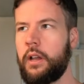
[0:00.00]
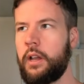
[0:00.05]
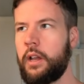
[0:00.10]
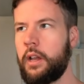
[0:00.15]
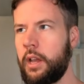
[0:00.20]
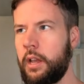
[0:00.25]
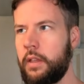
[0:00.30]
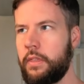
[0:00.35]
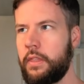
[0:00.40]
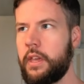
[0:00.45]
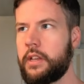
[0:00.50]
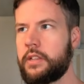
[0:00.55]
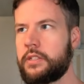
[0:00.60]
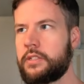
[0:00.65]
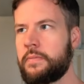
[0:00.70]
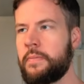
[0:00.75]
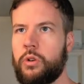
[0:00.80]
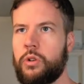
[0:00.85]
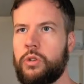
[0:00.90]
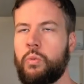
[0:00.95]
in
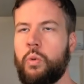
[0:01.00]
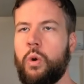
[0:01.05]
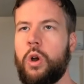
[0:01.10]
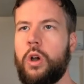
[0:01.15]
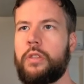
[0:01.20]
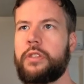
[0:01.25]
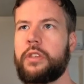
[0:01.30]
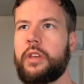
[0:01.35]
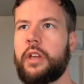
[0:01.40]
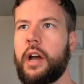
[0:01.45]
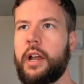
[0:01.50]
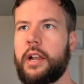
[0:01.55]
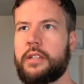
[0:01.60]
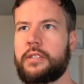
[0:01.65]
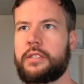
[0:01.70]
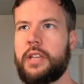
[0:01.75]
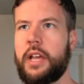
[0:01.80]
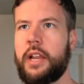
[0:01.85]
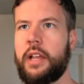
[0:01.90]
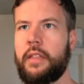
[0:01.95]
this. So it's worth kind of
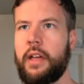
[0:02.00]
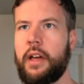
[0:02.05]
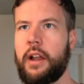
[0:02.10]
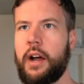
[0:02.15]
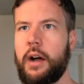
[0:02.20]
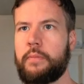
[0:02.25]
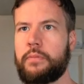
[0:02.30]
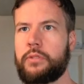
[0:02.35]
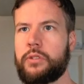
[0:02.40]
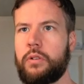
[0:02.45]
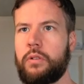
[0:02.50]
setting that up.